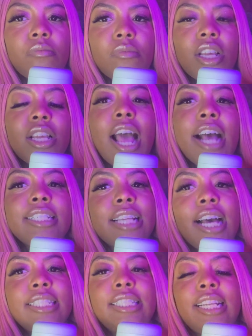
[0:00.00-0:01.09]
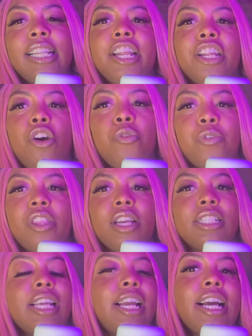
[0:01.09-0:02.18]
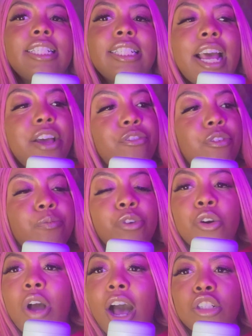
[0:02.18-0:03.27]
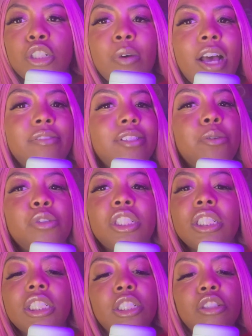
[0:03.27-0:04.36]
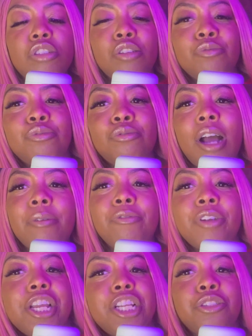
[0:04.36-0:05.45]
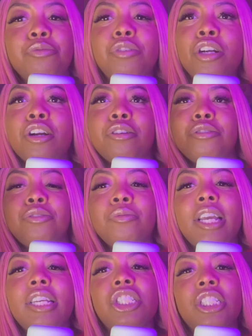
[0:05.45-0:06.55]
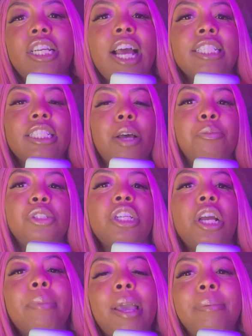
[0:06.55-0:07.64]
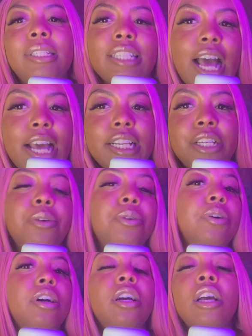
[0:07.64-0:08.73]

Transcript: It has escalated over the years. Like I said, from Real Housewives, they were just, you know, ooh, I read you, girl. You ain't shit. I slept with your baby daddy. Or